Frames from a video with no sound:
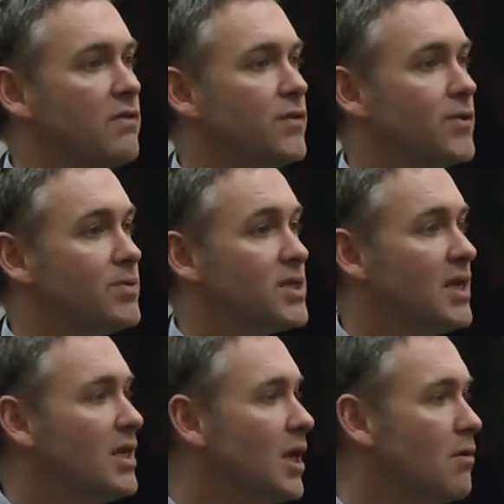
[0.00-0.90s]

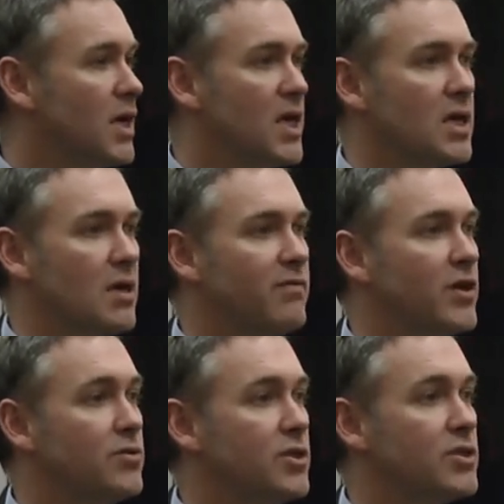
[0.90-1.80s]
particularly lower income
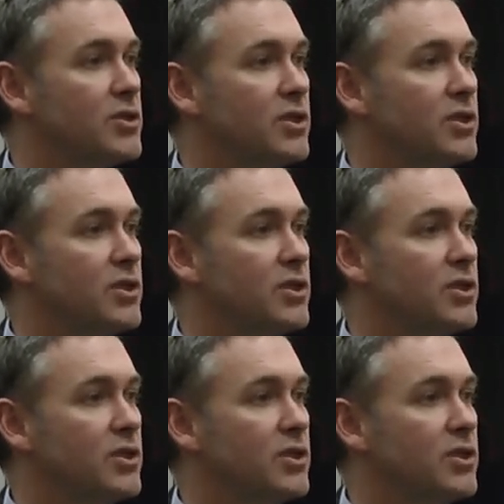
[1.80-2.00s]
voters.